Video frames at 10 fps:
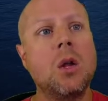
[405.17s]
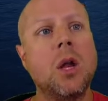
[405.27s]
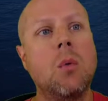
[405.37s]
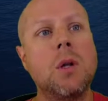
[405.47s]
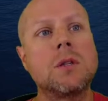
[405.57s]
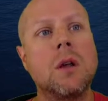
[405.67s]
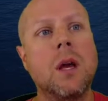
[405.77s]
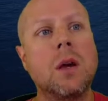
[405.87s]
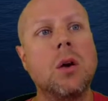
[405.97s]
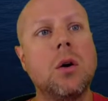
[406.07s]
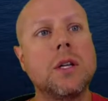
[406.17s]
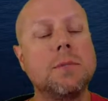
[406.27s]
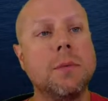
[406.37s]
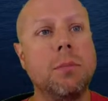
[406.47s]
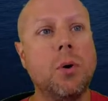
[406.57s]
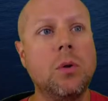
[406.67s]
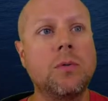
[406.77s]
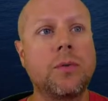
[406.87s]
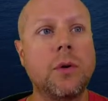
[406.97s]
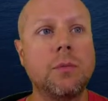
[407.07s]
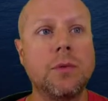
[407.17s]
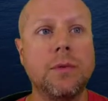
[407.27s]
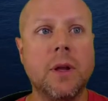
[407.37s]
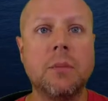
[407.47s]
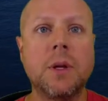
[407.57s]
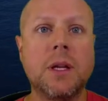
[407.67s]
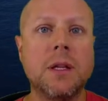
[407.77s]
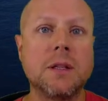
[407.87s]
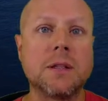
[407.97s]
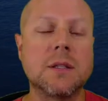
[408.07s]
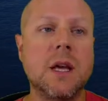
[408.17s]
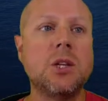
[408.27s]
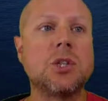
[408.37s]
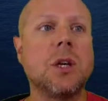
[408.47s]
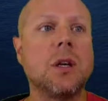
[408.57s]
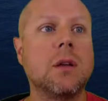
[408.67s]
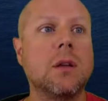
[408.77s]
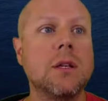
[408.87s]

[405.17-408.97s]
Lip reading: Now, once all that code has been pulled from development into staging,